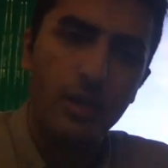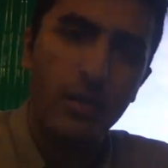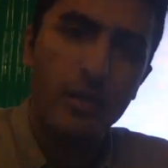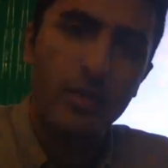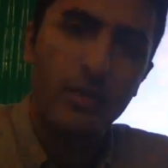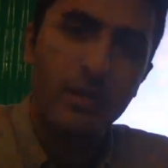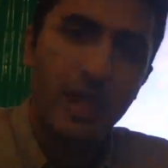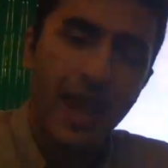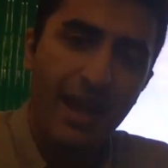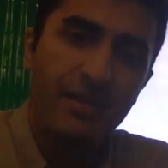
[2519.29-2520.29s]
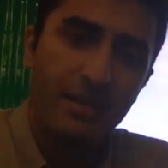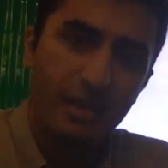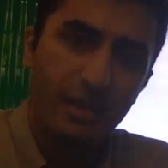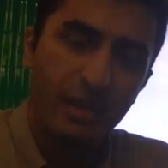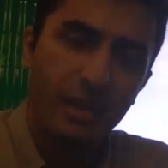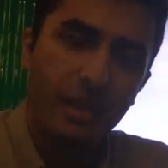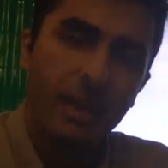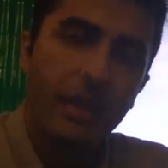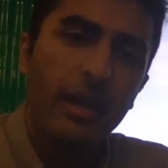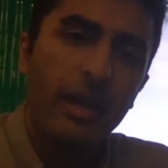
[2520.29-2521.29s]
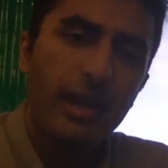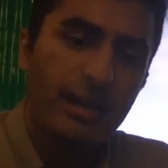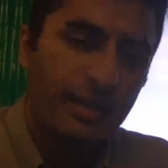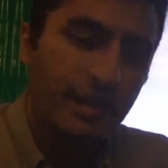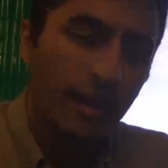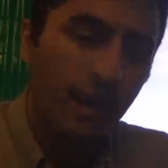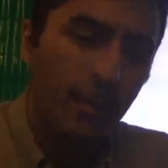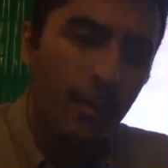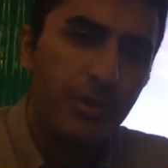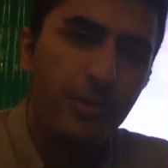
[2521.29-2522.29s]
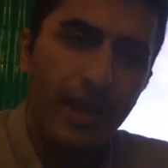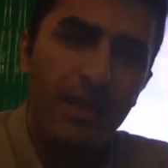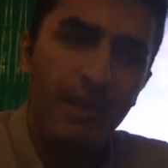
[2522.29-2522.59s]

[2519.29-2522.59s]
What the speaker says: going to be the answer is created